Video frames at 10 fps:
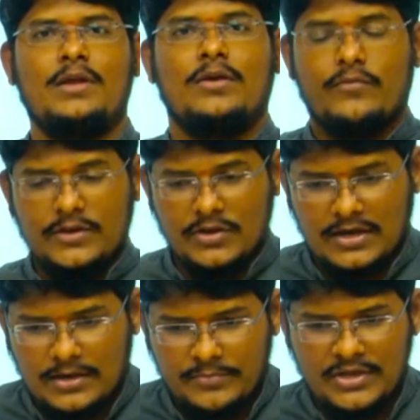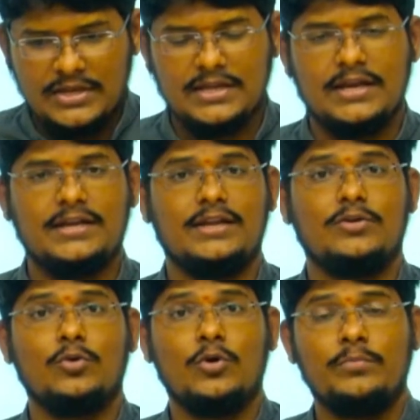When you are communicating,
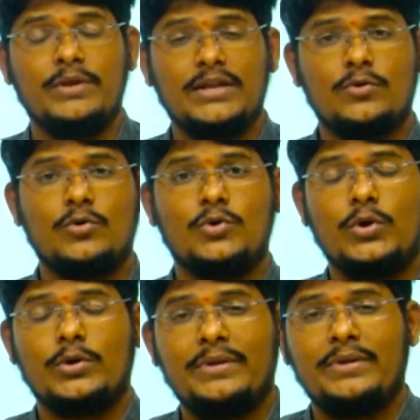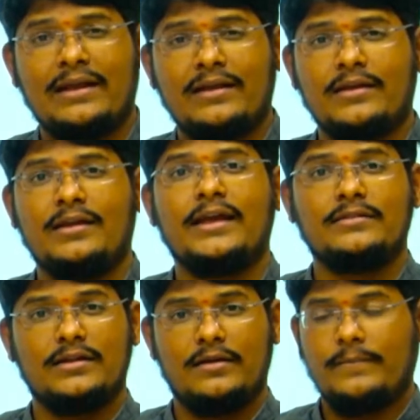don't be rude, don't be angry, like
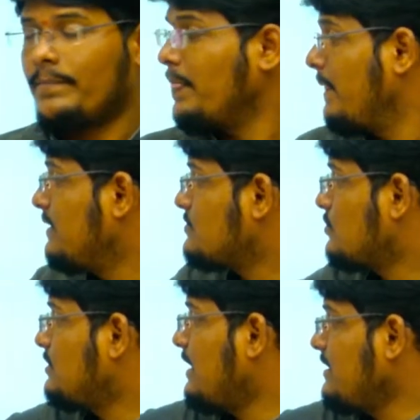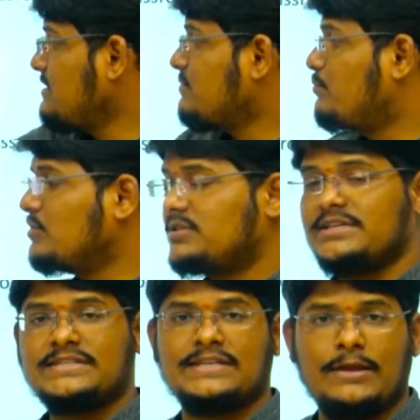that. So that is
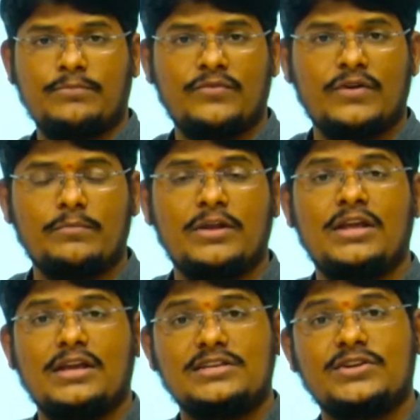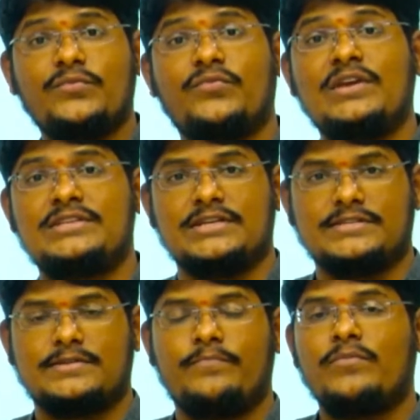Buddhist type of communication features.